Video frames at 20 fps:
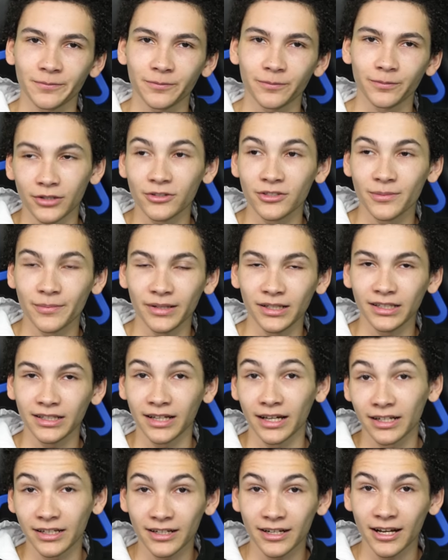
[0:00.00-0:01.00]
But
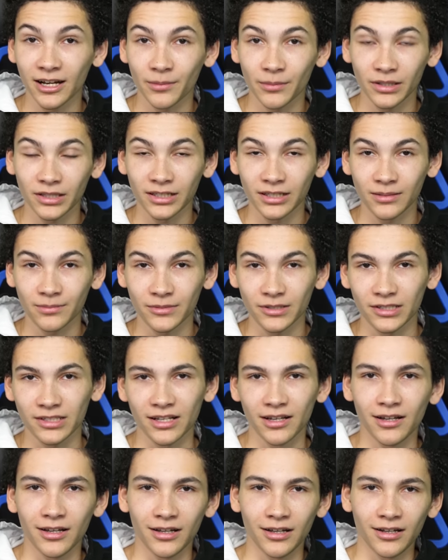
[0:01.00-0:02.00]
ultimately, I didn't care about the
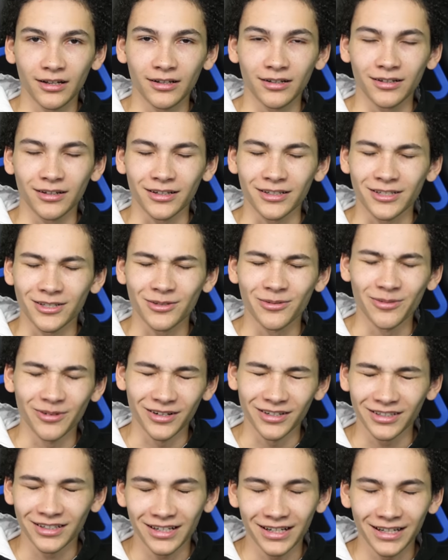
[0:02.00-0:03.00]
numbers. I just
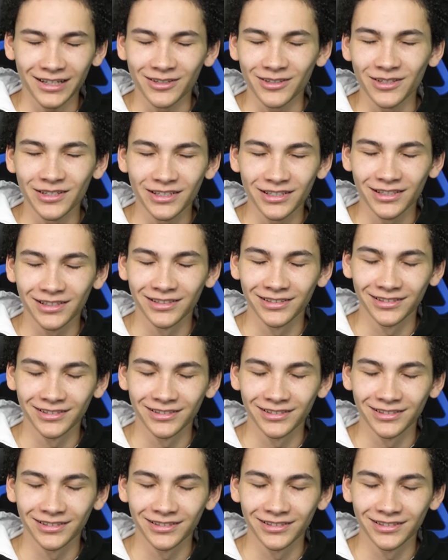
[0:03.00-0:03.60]
wanted a house.